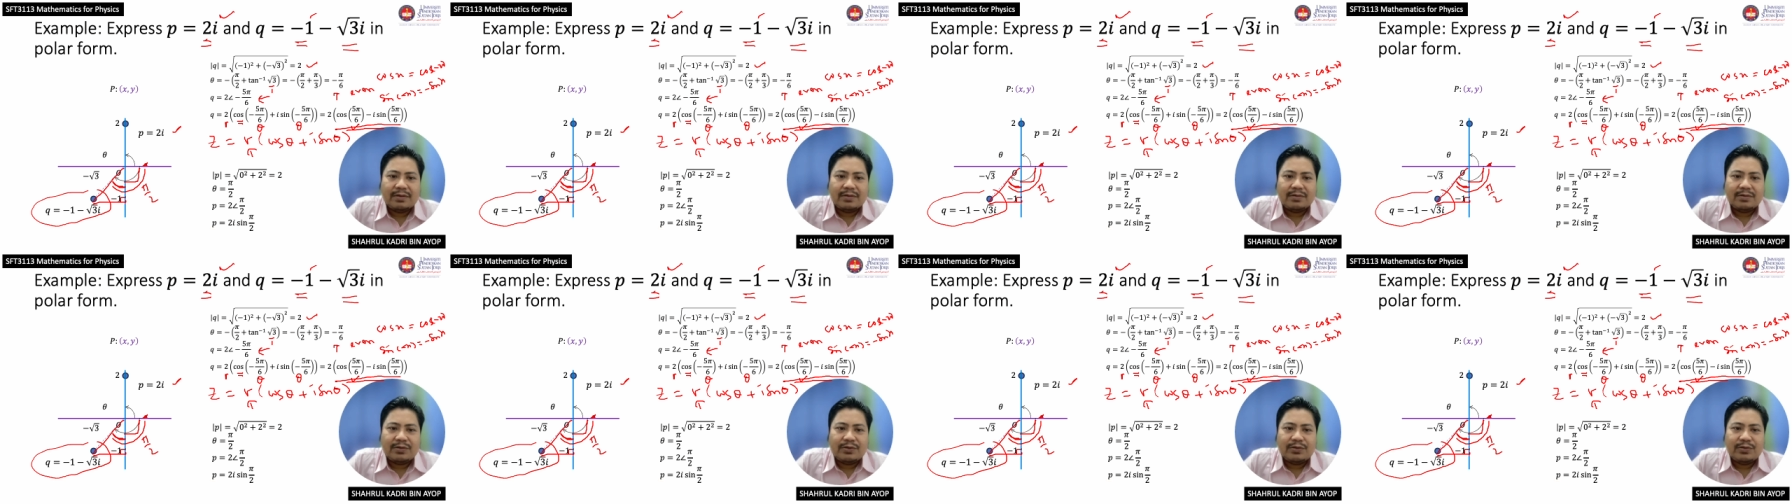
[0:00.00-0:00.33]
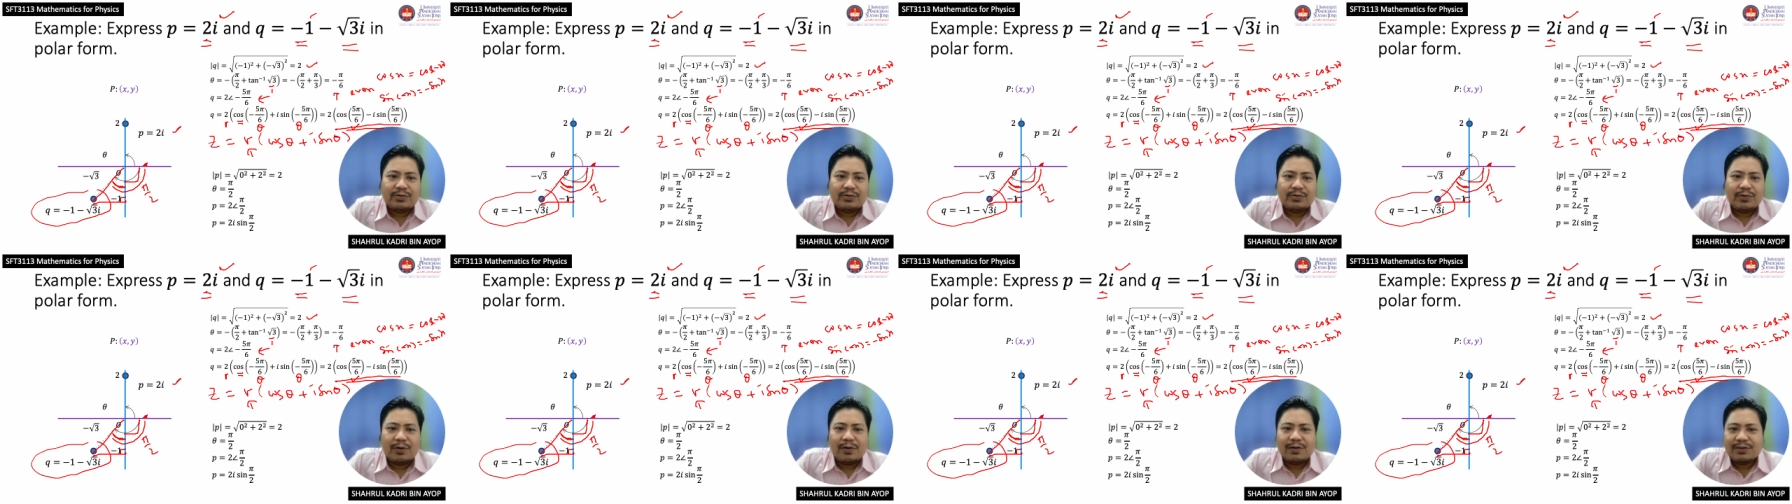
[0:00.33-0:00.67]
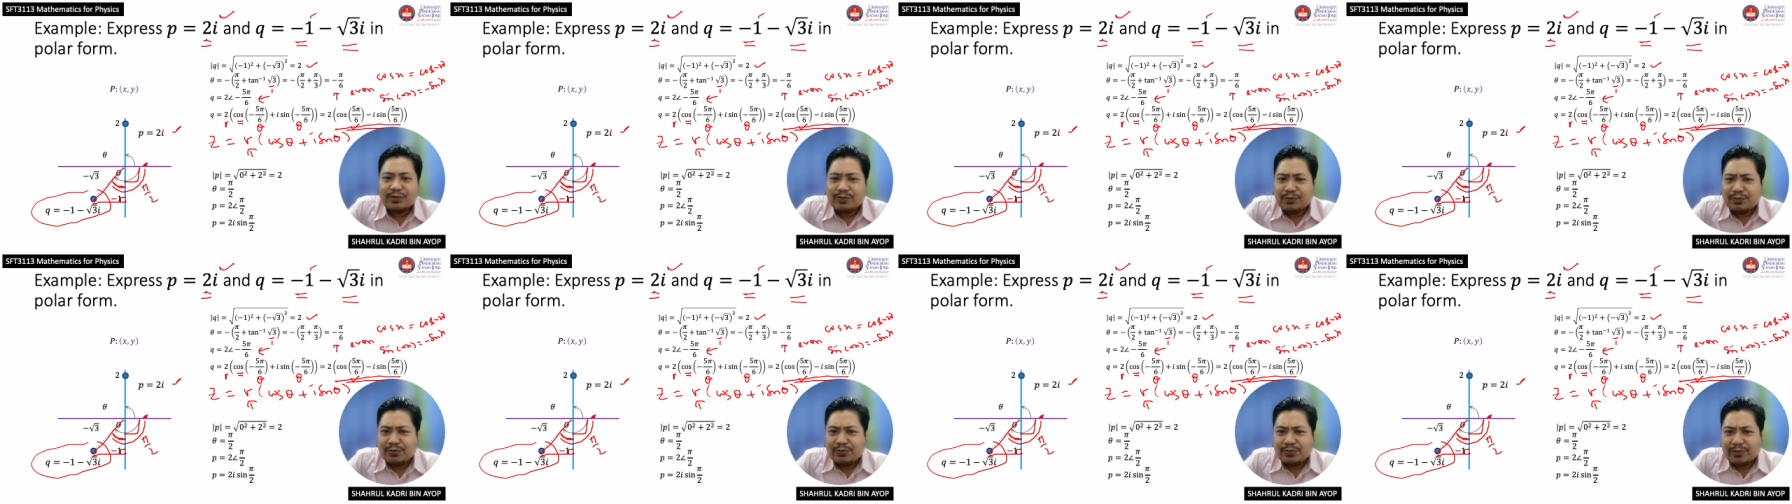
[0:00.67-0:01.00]
you
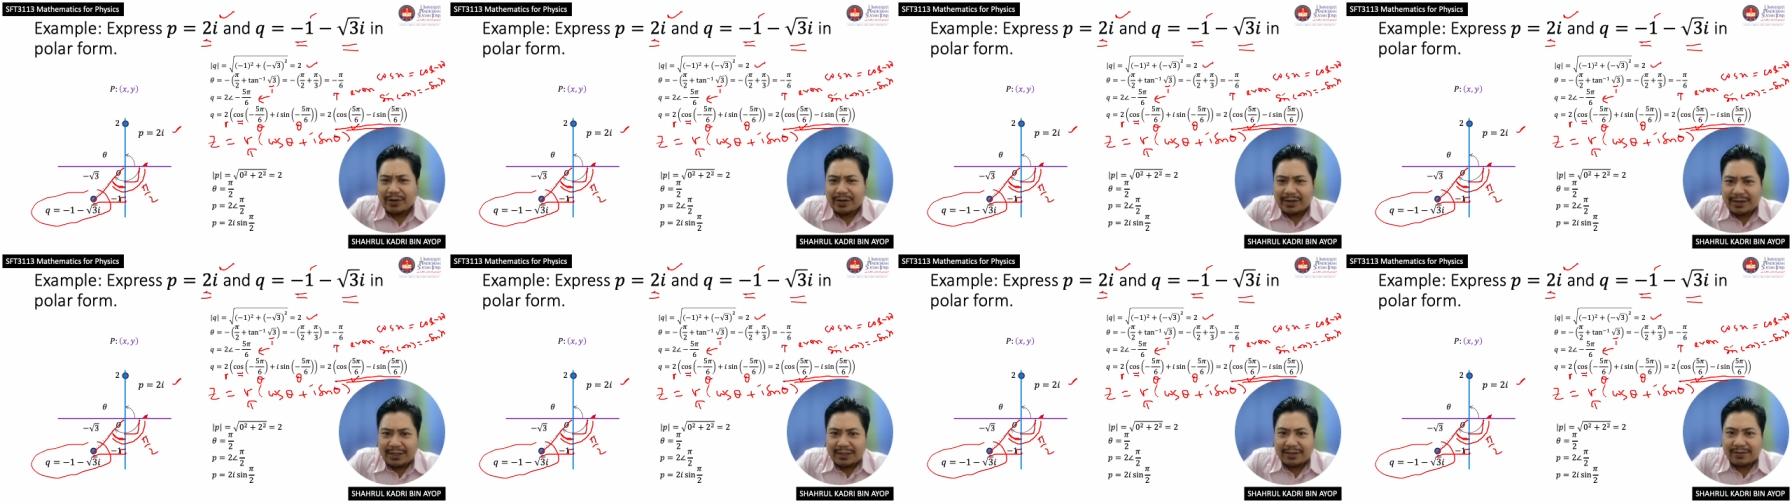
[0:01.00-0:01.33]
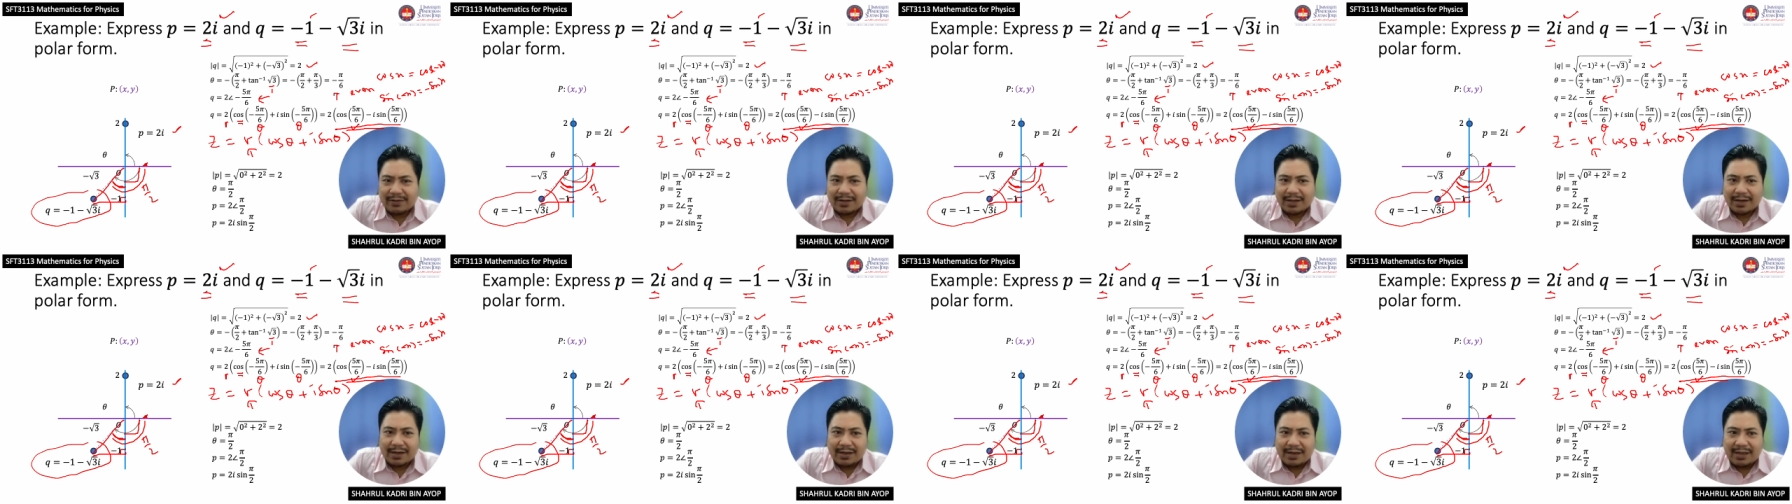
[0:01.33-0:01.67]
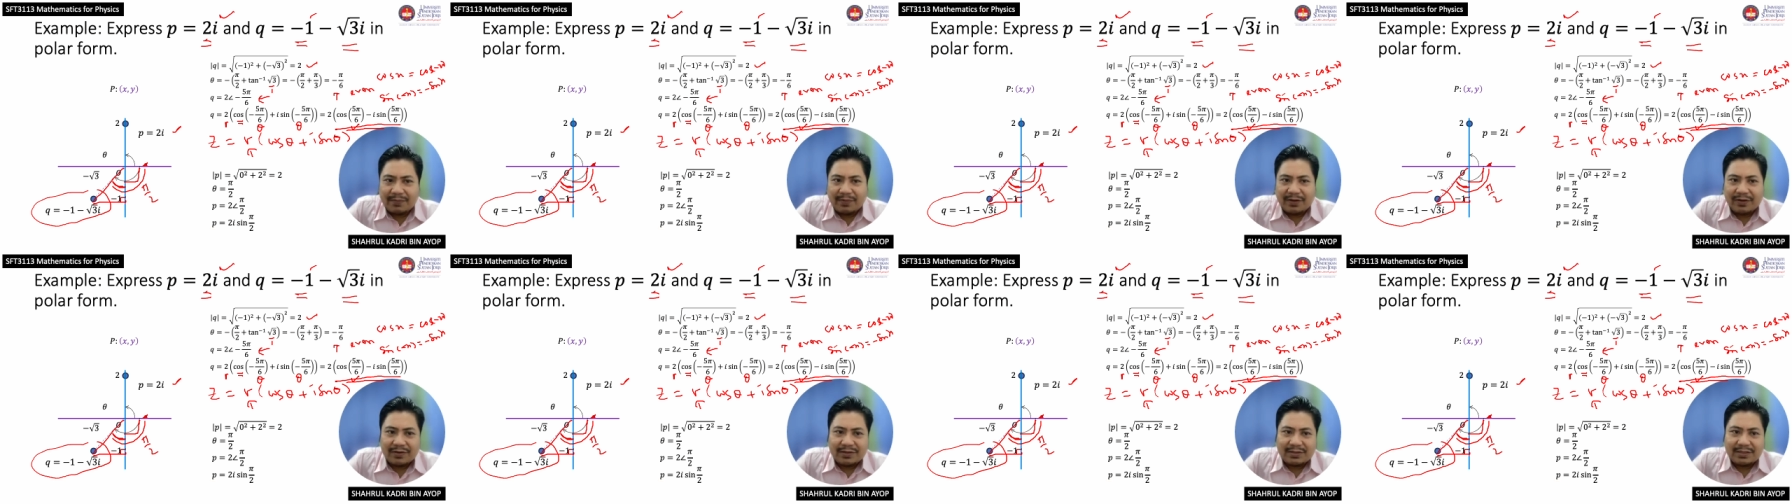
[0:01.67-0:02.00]
also do not need to
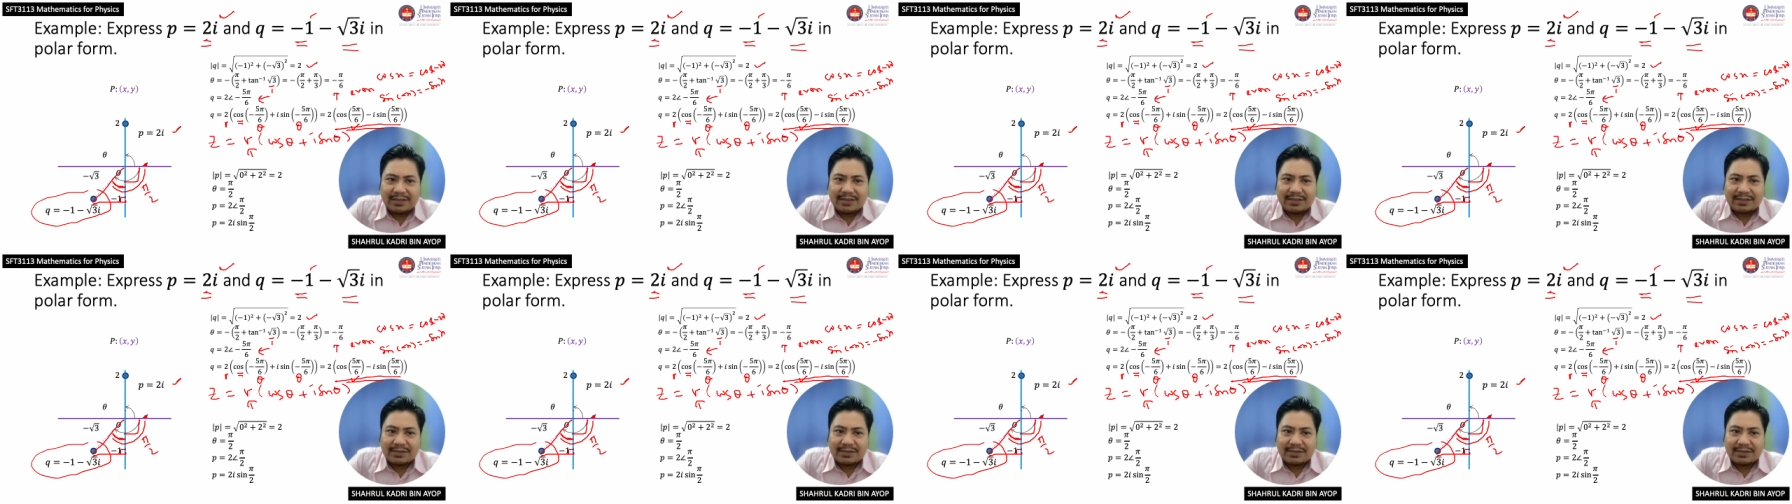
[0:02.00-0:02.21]
calculate because it